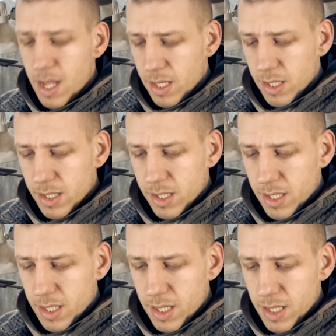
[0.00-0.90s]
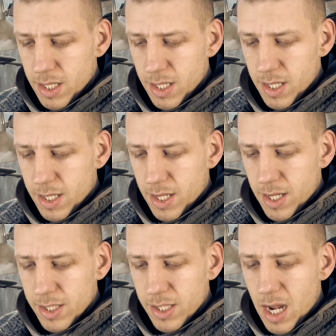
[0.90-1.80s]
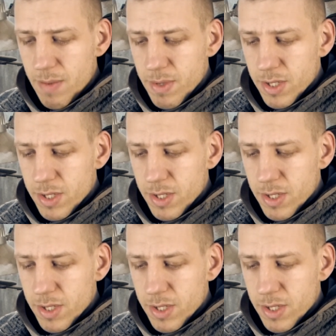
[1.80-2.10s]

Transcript: and his name